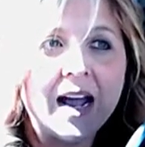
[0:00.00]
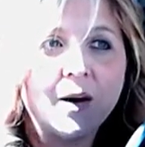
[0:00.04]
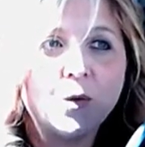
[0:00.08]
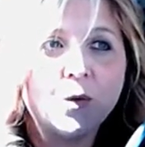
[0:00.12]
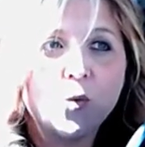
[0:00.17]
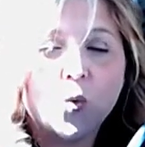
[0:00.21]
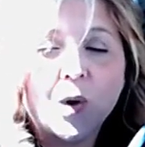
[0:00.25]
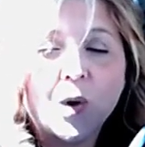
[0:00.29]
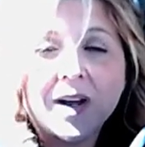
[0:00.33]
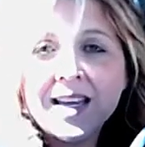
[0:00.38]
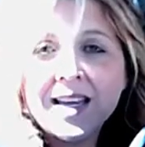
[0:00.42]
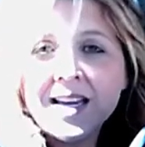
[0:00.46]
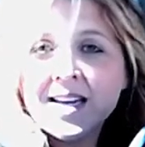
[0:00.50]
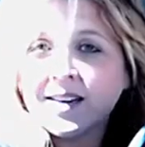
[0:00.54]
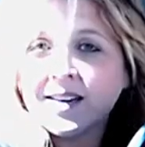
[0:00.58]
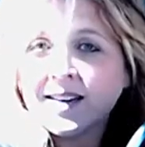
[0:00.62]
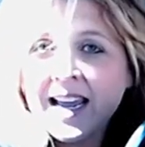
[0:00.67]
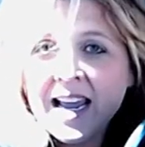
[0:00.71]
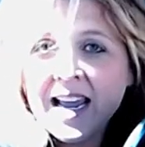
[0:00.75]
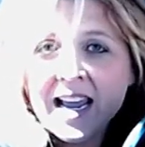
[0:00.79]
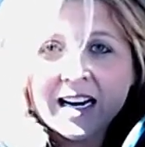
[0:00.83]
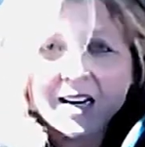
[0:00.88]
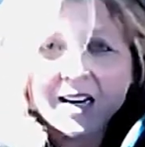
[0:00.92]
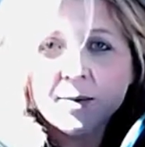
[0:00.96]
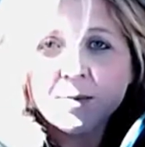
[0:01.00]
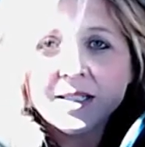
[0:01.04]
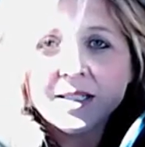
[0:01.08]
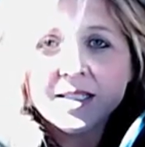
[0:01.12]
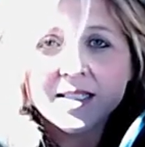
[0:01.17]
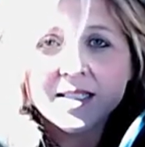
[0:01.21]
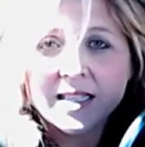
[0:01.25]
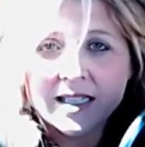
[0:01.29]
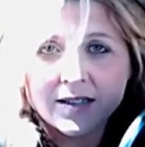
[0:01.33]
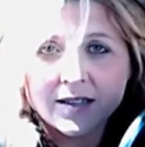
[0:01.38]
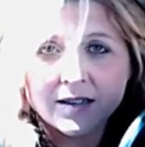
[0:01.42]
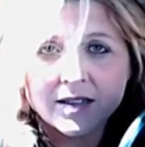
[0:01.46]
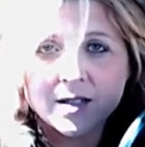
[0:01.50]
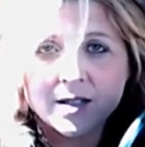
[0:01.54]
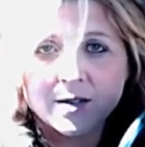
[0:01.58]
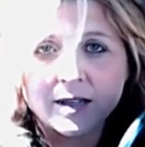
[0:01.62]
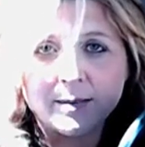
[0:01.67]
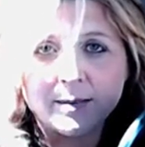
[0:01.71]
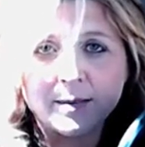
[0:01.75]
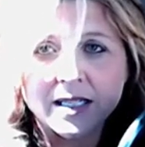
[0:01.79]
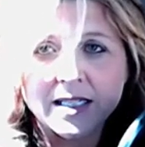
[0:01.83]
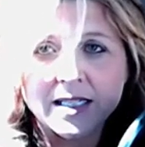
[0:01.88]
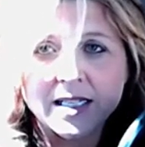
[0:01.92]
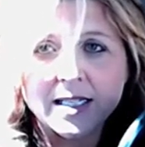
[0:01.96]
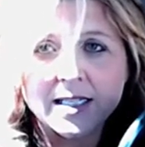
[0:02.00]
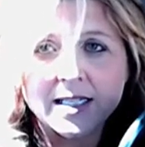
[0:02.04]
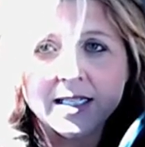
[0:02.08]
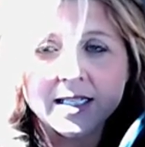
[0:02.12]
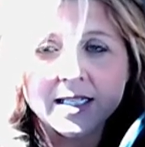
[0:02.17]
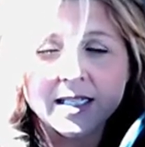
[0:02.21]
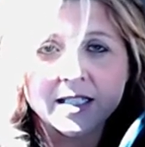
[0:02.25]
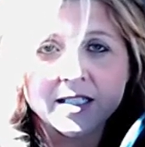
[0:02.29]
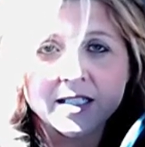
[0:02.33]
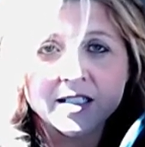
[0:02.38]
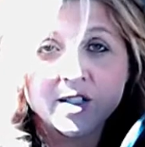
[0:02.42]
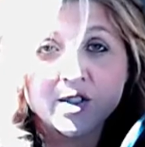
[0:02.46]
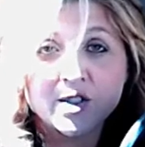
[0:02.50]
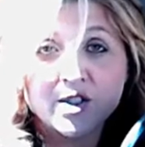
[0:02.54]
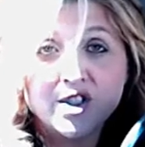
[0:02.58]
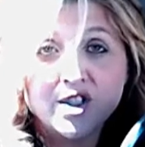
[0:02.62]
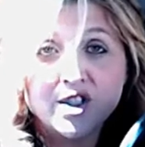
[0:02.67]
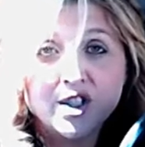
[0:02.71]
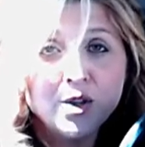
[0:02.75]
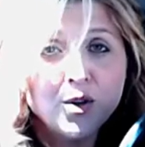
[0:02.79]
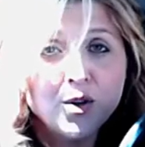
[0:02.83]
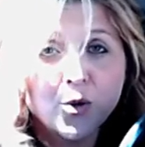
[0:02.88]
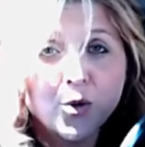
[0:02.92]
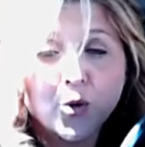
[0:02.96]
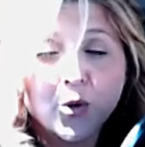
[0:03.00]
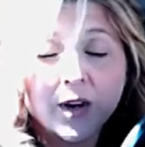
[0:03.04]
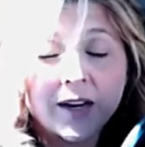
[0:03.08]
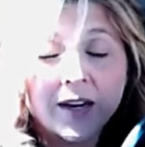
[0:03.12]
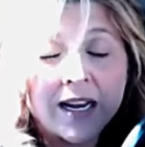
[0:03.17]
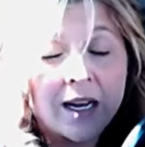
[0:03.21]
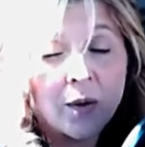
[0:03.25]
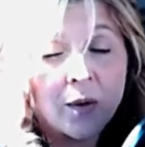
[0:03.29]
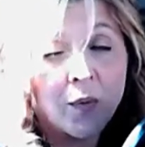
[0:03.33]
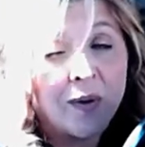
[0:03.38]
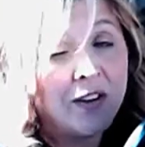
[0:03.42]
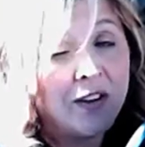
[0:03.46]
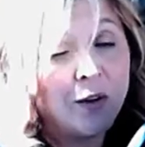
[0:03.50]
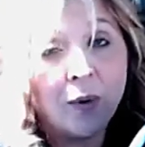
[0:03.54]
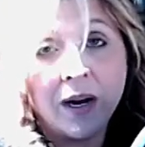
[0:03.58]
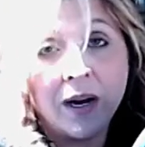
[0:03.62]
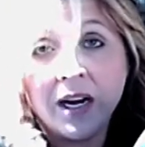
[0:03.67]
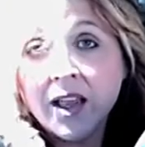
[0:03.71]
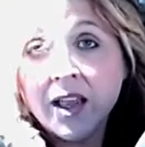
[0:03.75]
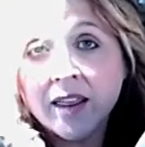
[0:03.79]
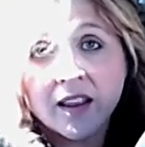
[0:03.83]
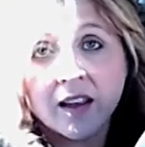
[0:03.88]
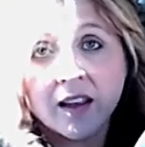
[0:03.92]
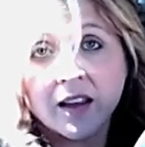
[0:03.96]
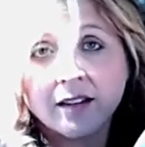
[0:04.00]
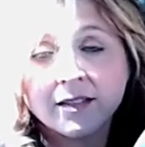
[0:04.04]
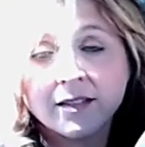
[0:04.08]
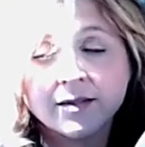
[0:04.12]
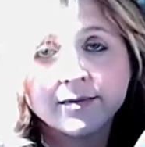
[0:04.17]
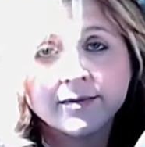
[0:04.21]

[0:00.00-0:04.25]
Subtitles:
what can cannabis industry businesses do, or can we do anything?